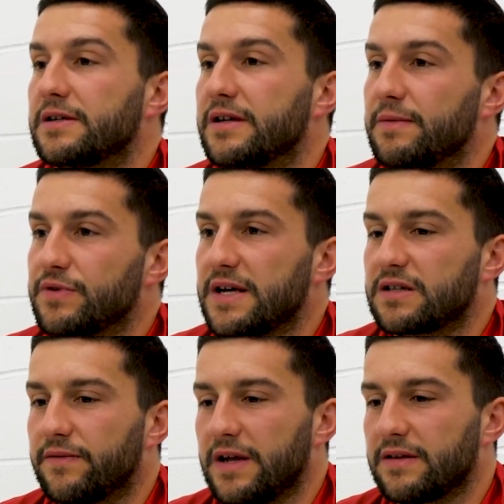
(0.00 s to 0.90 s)
So that's
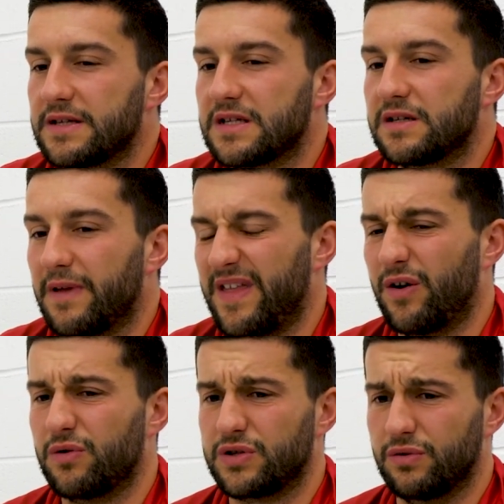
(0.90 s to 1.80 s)
kind of like this. And then
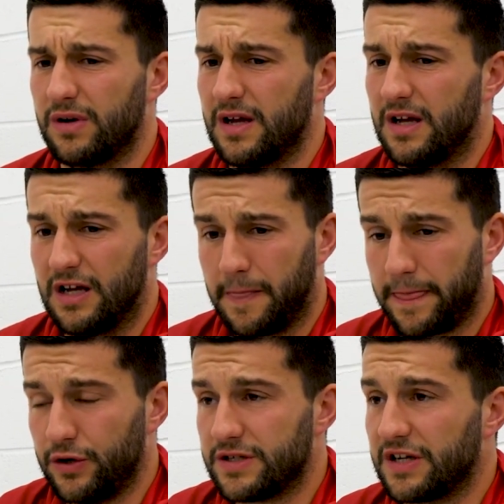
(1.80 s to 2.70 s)
also,
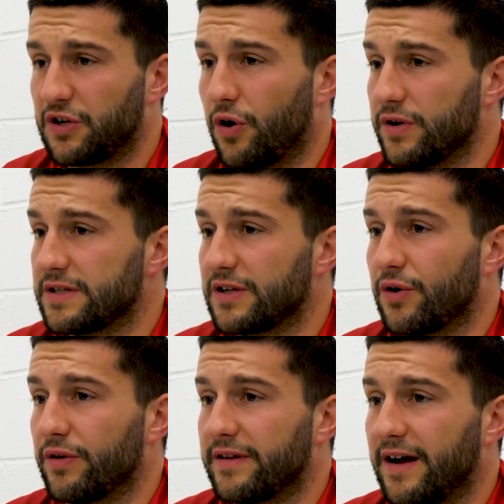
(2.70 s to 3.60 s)
you're just in constant
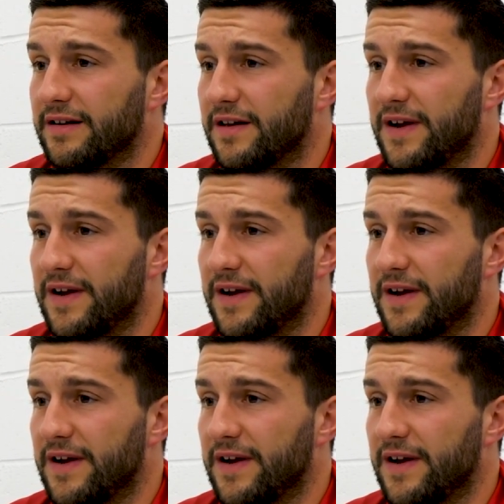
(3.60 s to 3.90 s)
contact.